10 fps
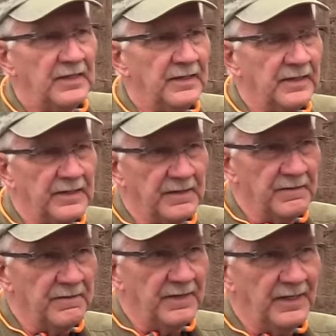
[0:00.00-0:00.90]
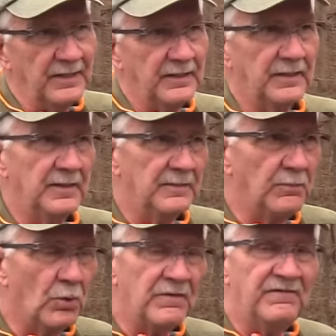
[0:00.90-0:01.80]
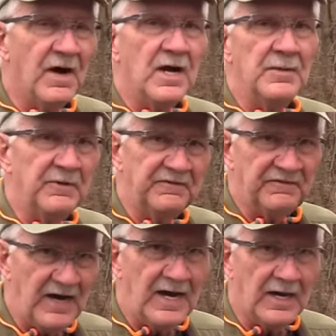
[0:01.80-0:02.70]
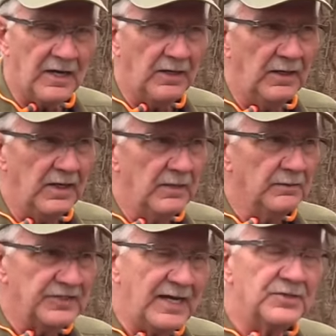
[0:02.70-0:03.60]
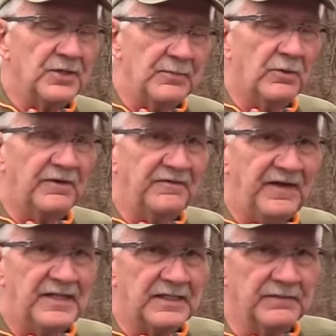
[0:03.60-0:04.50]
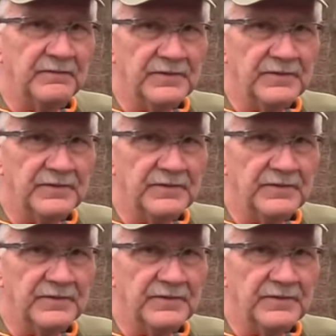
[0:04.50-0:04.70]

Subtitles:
that more volume of fire was actually more effective,